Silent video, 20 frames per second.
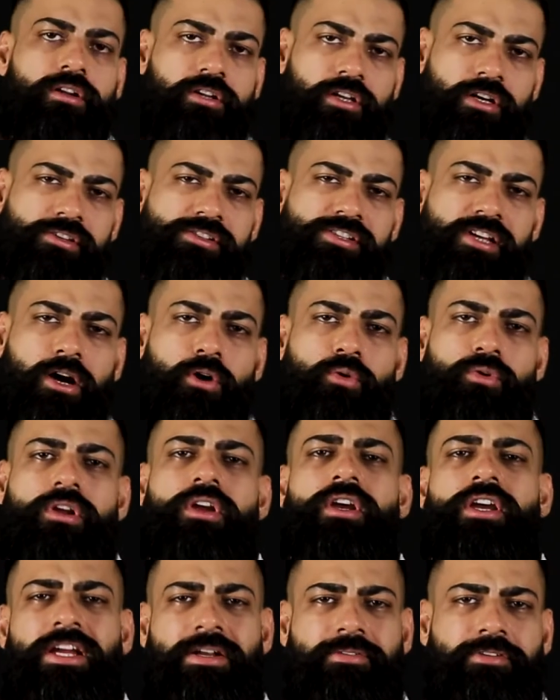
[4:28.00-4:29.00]
Turns
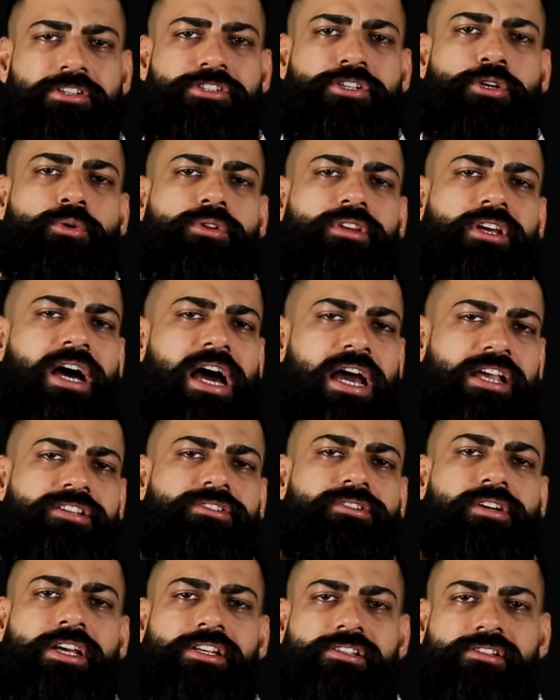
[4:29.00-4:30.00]
out it was due to the high
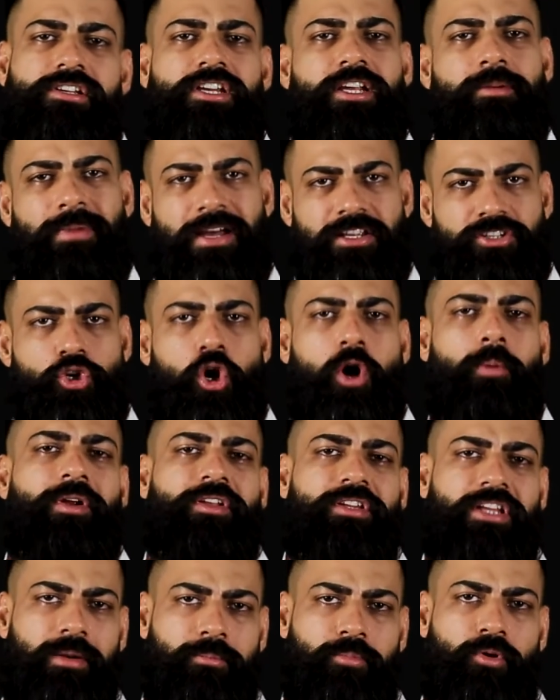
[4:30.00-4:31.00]
stress in my job
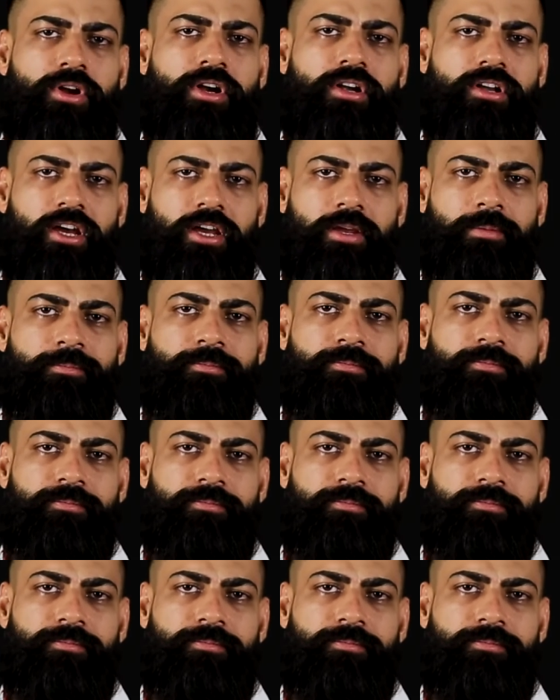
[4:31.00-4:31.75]
at that point in time.